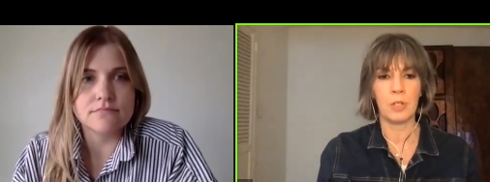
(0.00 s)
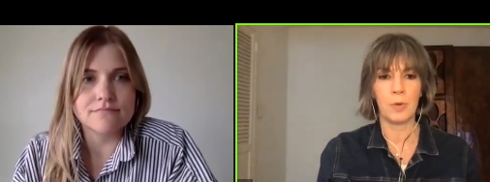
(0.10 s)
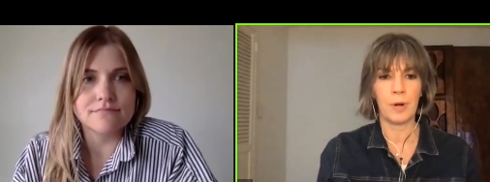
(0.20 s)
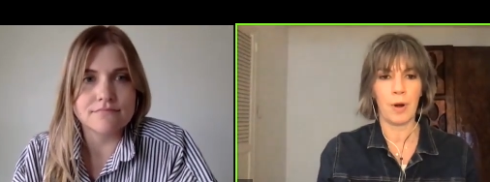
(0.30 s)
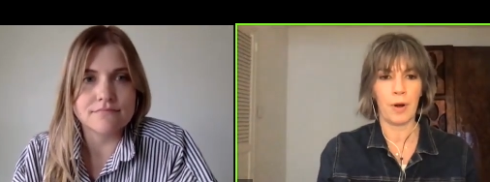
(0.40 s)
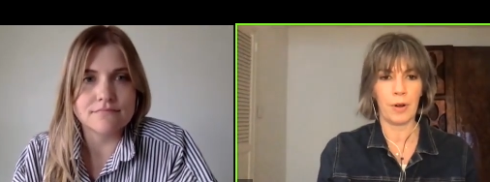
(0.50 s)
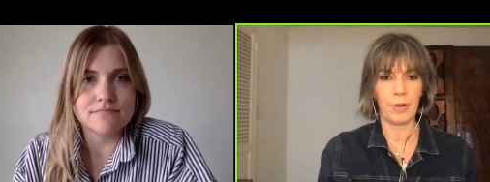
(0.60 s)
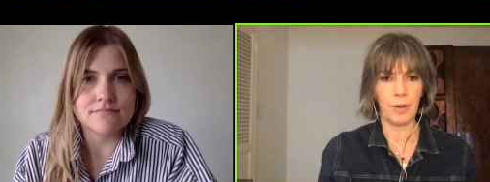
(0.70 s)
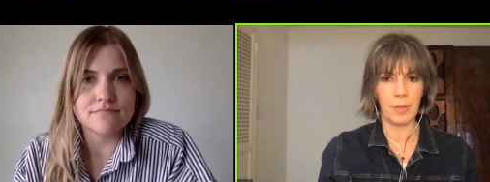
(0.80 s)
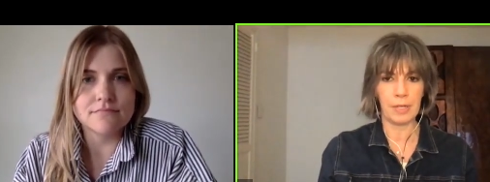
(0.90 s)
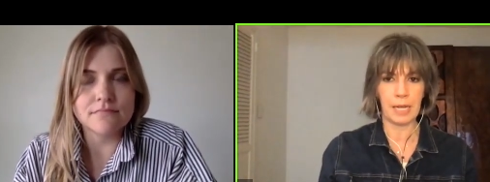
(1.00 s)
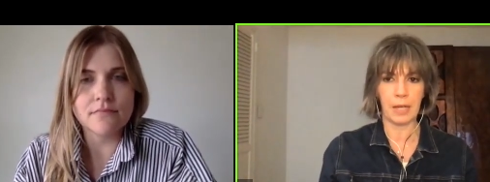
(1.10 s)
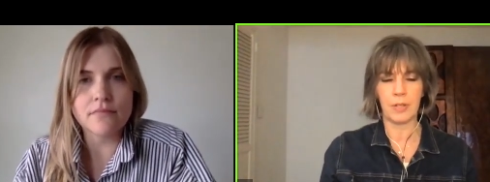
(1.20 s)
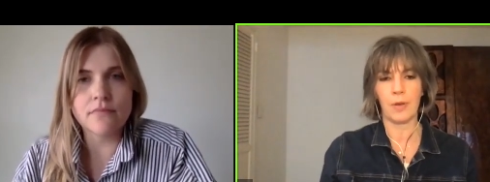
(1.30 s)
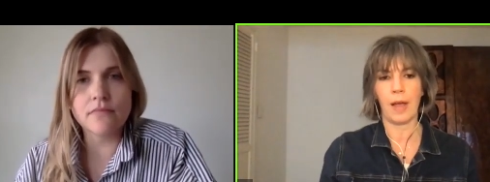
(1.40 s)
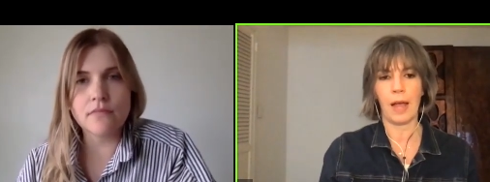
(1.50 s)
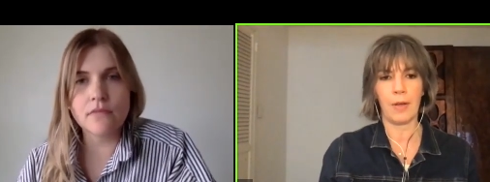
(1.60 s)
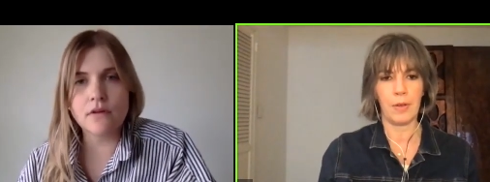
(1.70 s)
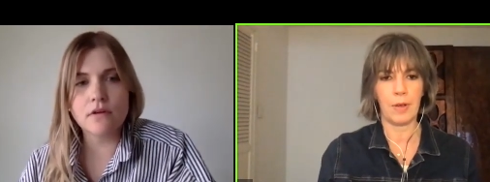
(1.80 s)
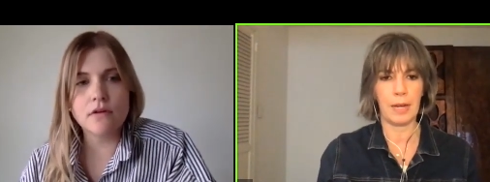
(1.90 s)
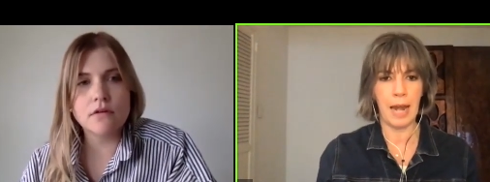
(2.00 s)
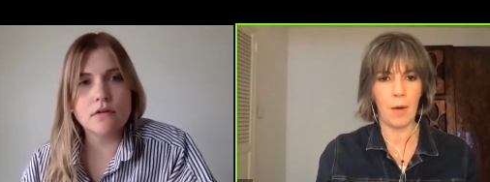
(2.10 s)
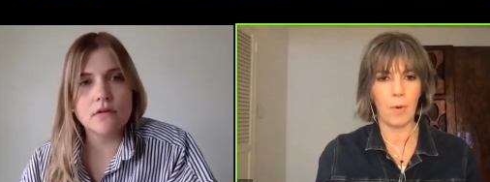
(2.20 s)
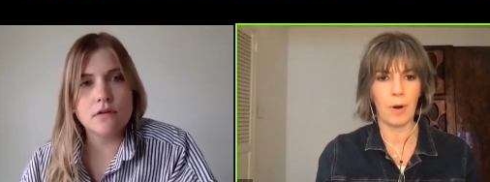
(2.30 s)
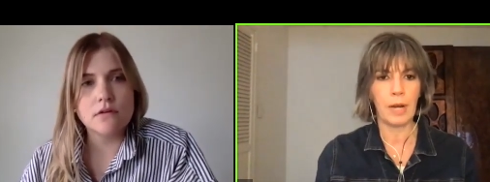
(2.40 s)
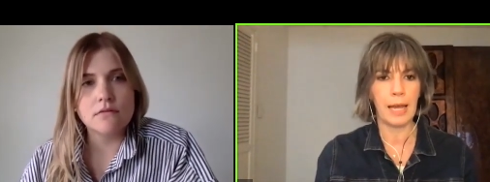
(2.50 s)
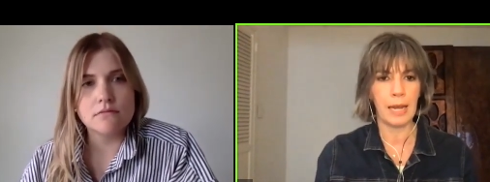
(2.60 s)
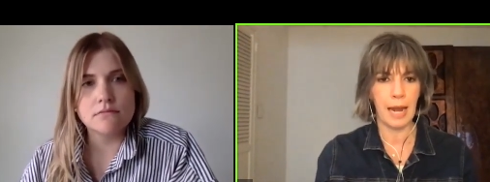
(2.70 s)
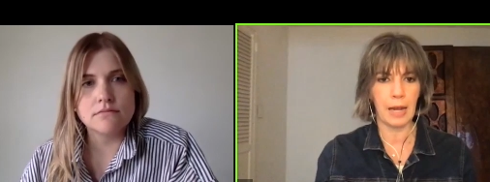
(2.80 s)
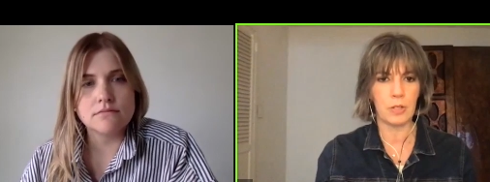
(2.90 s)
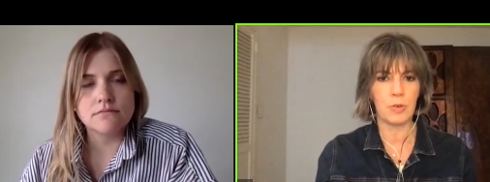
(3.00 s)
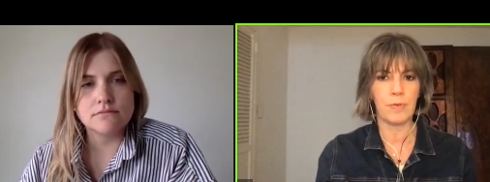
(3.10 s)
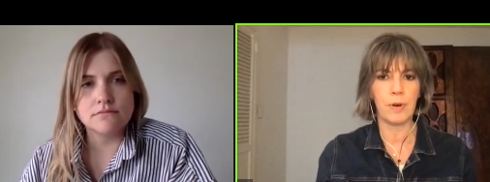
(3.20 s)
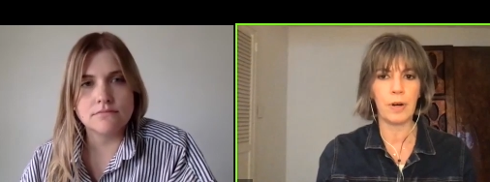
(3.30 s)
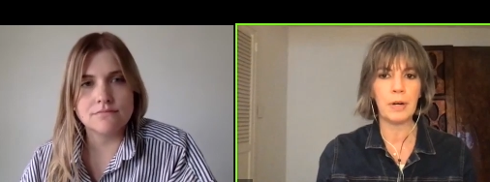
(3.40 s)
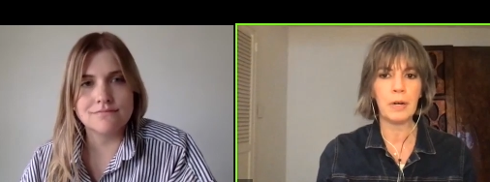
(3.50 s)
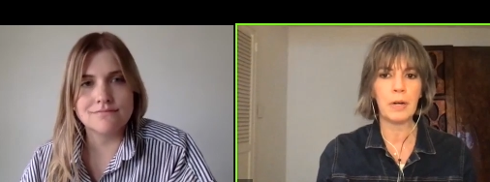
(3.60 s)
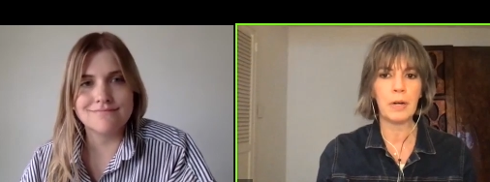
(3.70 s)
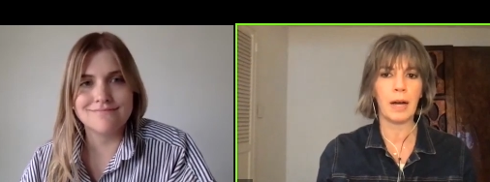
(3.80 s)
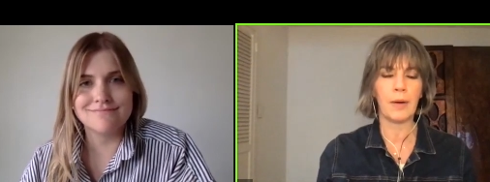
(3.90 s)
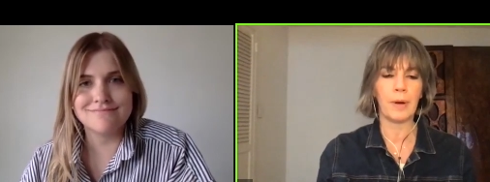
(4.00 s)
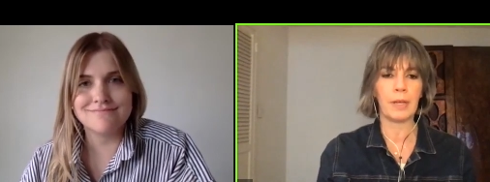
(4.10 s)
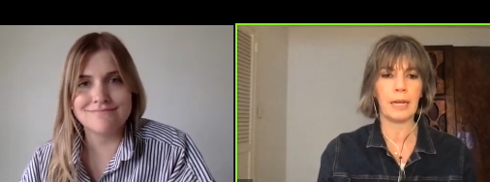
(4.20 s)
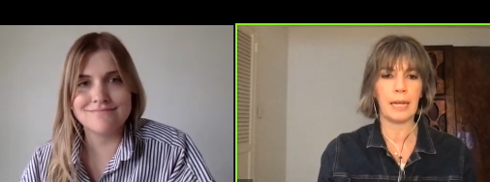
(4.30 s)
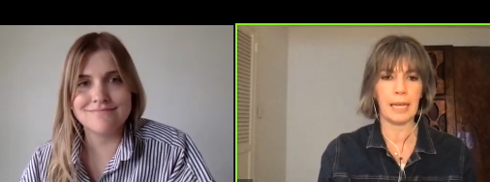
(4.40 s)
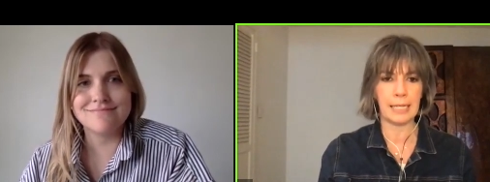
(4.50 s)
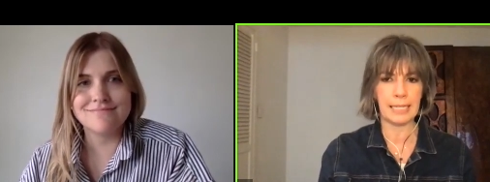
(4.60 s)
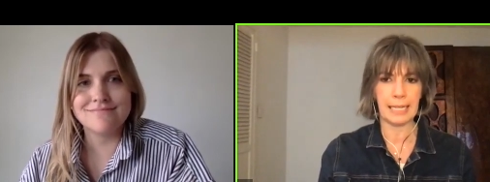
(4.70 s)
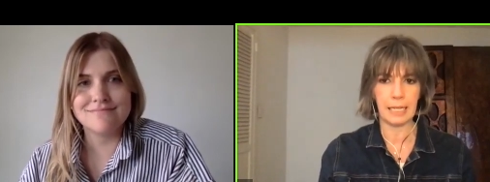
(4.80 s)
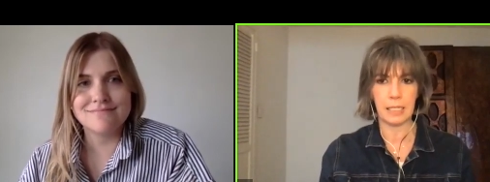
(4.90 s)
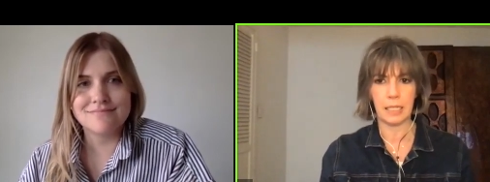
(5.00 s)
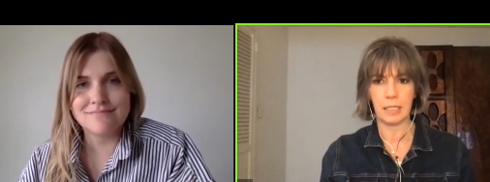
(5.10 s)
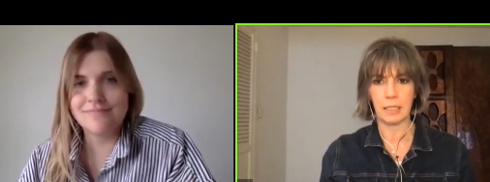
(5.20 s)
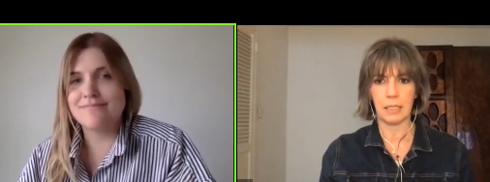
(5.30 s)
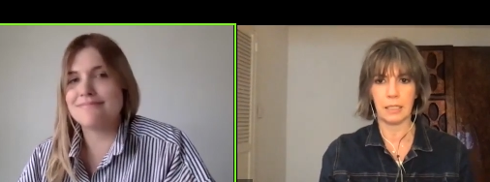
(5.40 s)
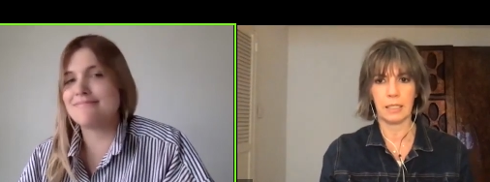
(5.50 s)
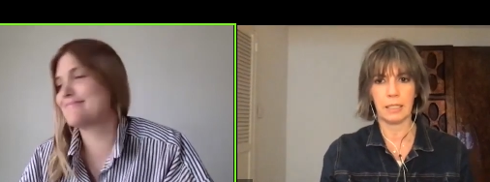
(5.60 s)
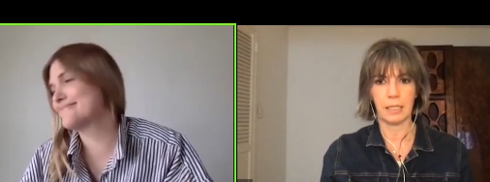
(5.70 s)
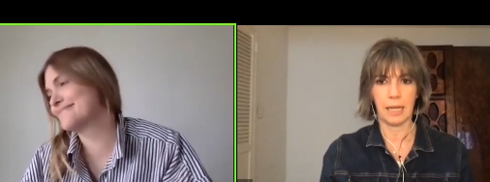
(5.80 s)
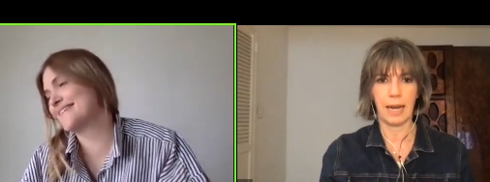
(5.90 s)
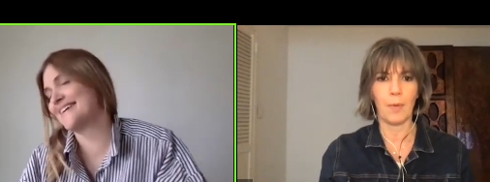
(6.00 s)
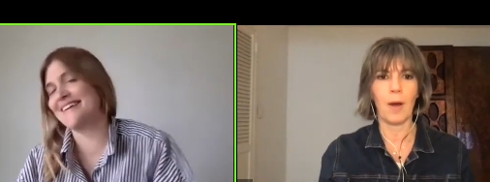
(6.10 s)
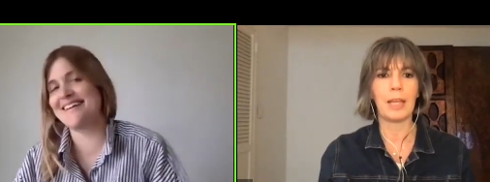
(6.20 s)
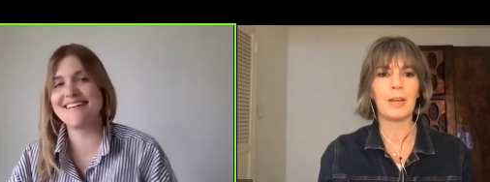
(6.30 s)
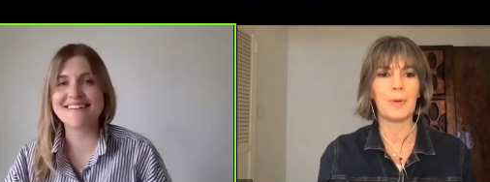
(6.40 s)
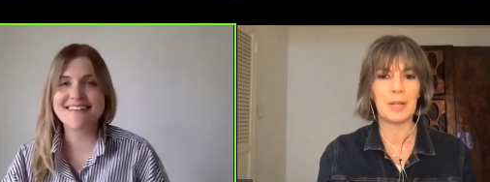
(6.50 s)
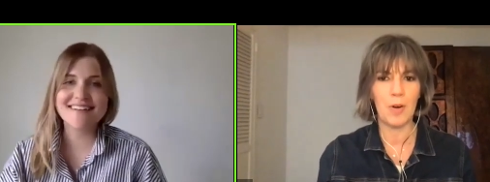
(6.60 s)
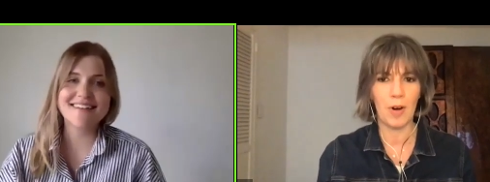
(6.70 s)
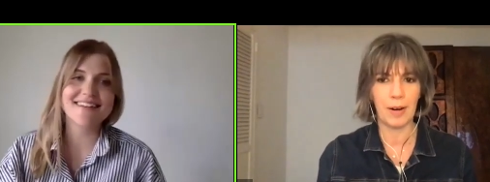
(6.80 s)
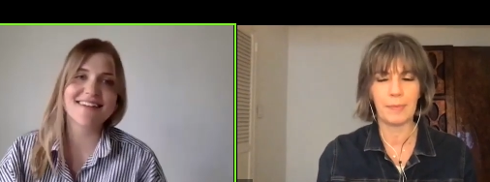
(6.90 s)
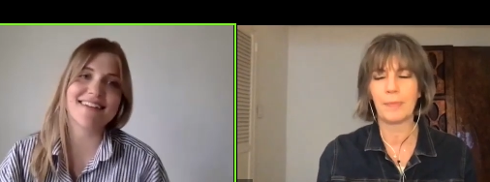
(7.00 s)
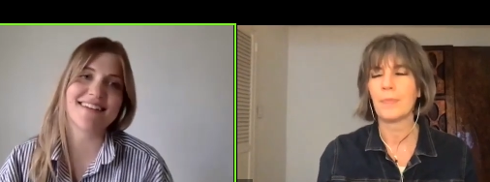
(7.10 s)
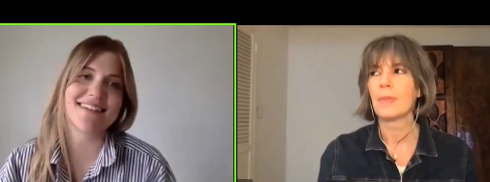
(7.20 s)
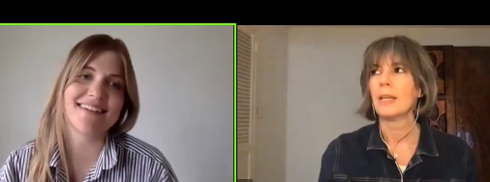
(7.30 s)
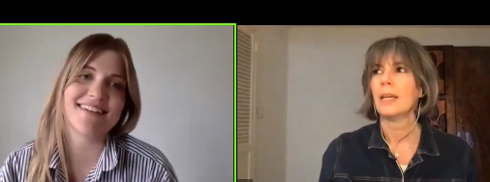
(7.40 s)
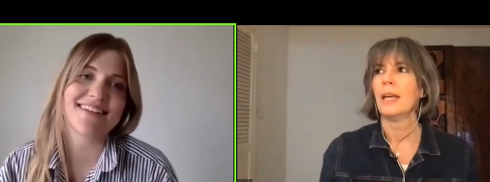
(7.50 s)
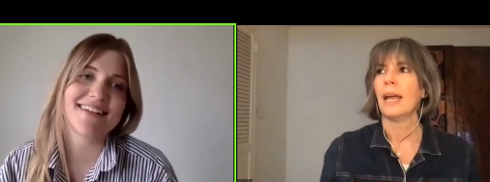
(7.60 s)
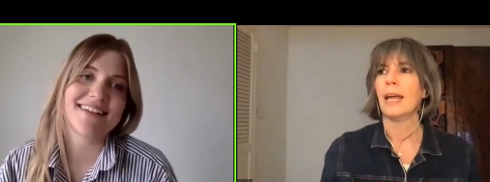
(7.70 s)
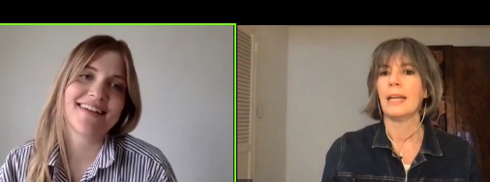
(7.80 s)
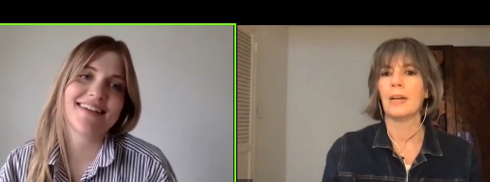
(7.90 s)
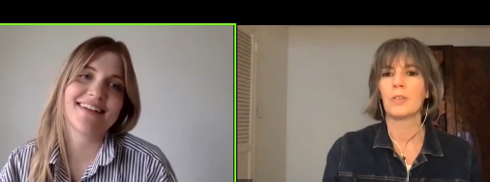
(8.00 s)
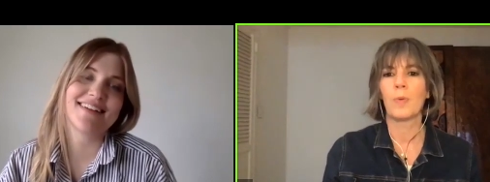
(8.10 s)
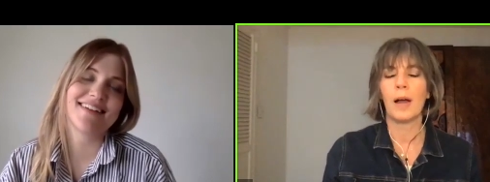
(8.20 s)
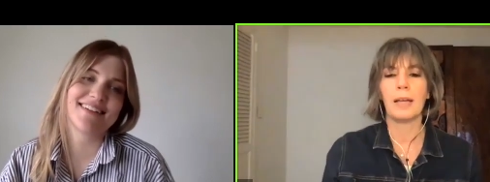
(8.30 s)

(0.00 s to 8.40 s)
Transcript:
Speaker 1: you an article that tells you how you can network like an extrovert, I want you to hit delete and I want you to ignore it and here's why.